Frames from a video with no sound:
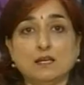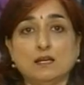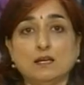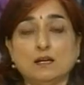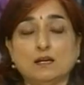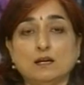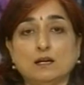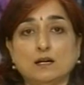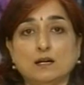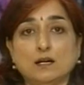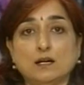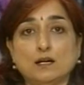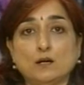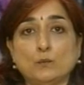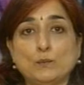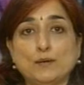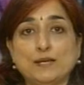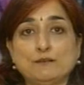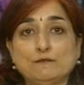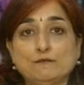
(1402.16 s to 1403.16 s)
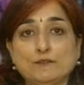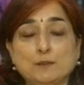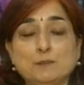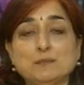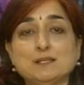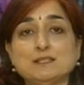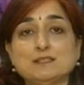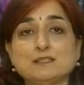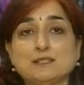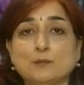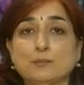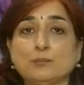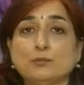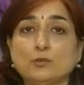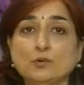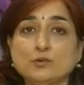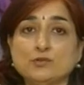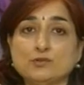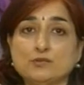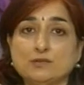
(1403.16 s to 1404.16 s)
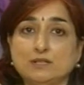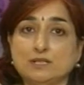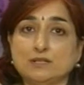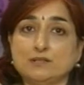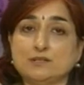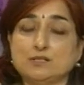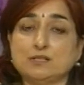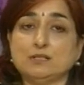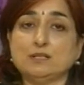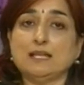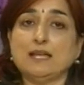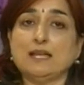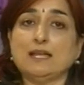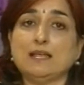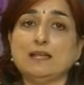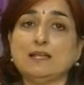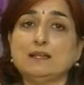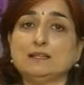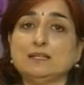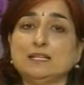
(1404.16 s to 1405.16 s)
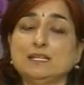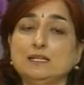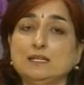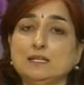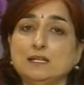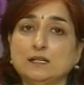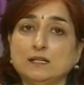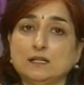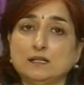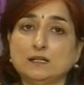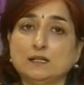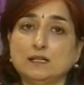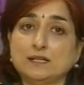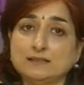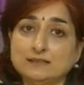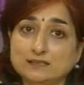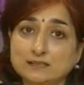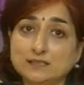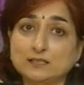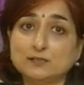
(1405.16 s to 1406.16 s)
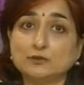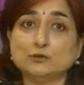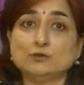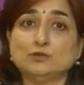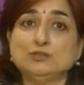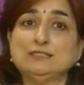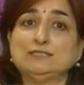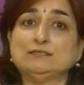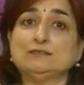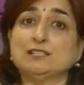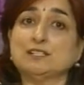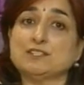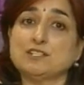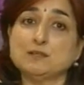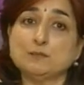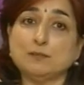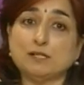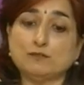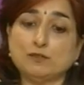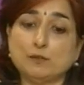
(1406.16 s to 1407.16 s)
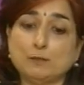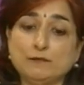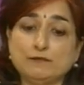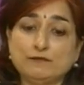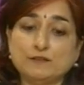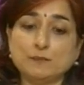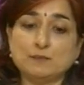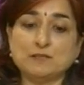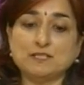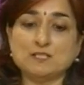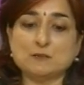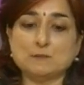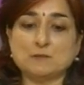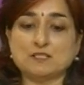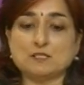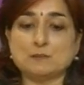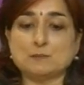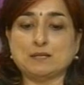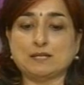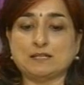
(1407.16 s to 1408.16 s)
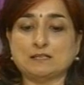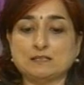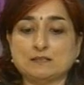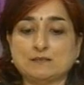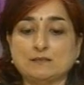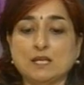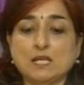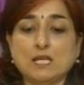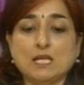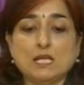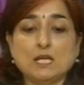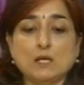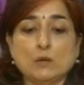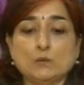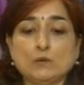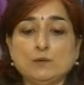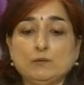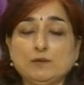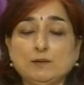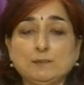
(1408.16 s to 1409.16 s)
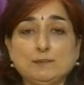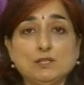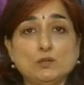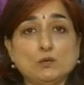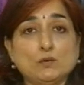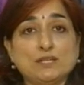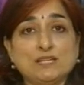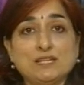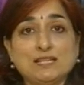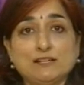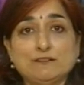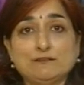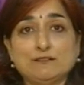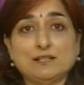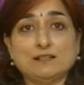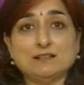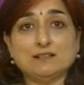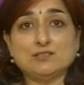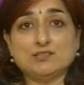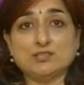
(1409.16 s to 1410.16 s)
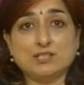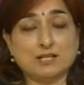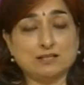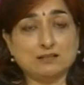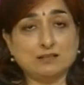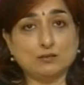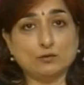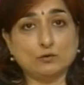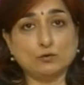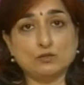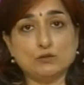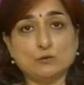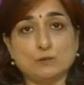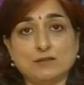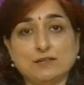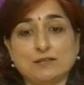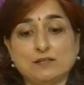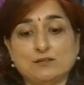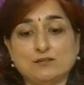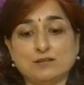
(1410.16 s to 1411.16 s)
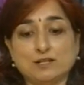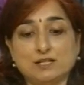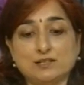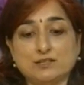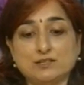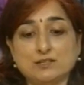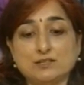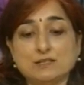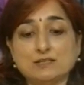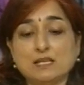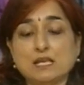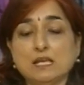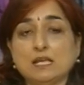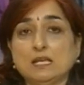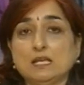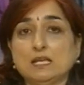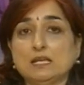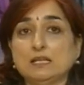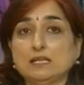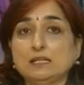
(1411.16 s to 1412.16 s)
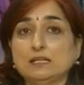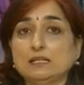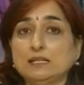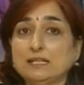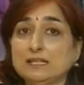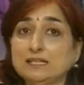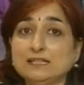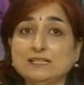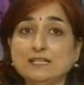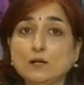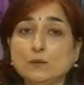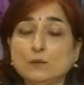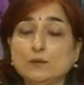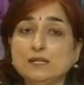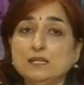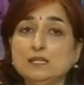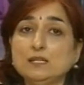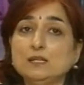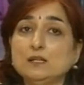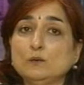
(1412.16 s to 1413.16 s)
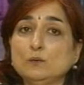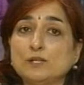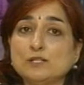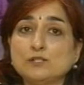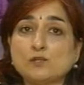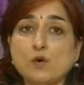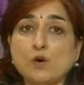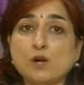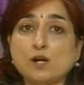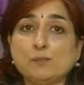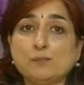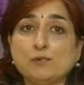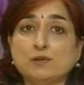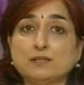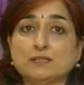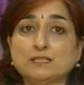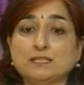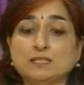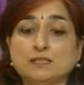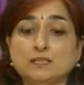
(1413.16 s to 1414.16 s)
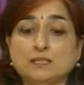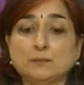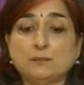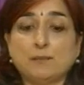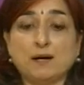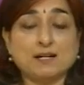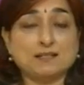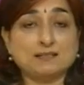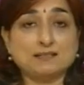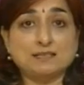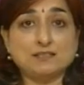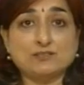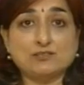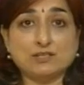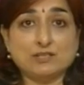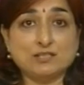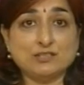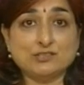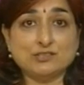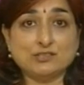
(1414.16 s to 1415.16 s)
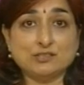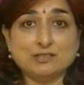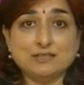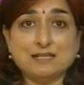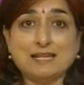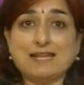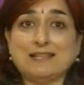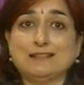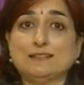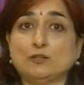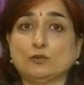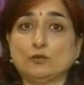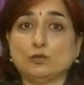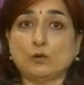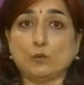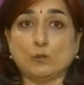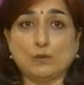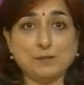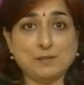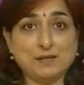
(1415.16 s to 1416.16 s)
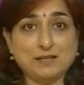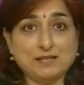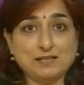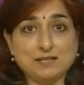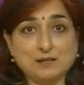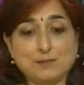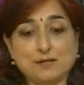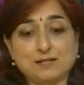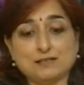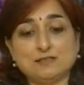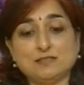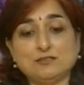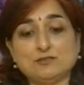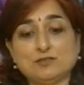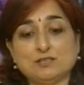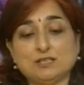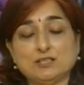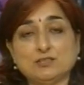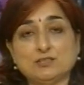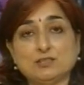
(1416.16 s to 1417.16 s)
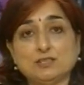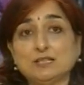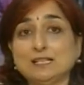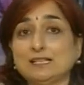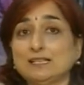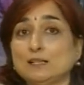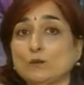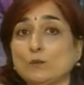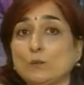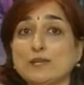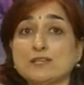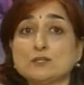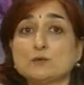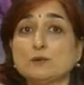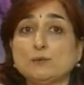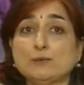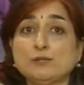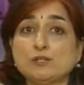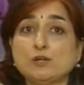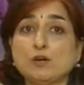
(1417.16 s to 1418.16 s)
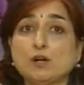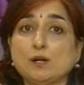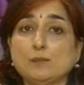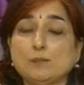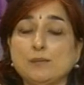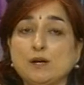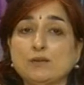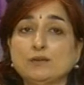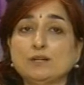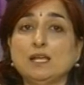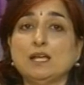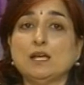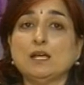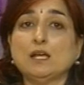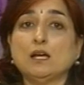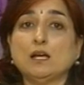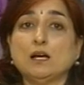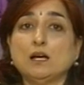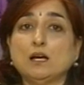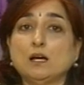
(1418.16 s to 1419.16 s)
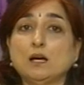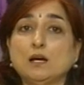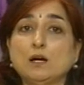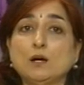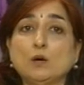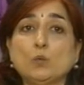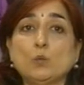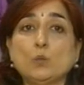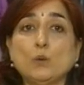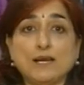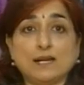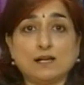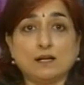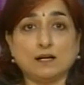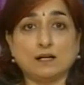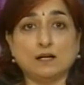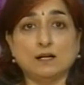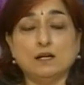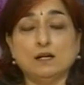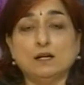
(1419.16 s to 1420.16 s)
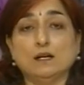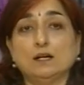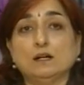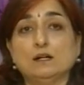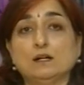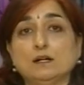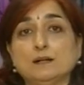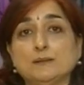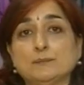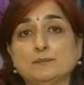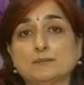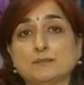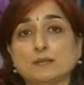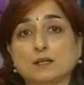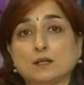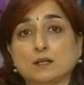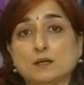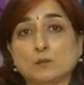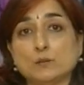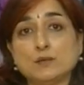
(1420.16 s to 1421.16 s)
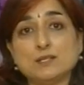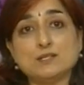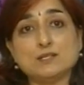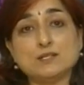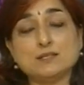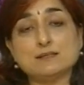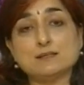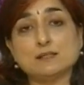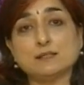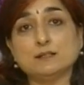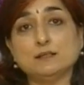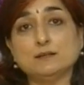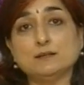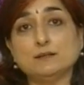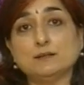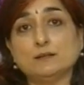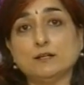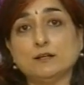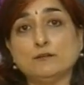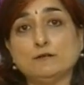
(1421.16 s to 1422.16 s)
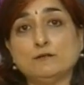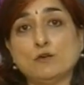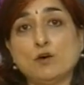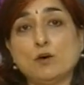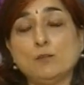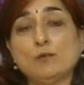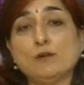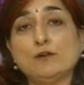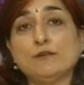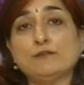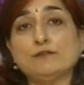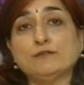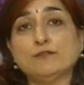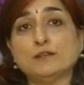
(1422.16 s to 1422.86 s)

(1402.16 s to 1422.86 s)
when feminists approach religion and they adhere to these religion but from a feminist perspective. We will be looking at various gender roles within religions. In India we will talk about the Bhakti tradition and the role of women in the Bhakti tradition. In the West we will talk about Wicca, which is a form of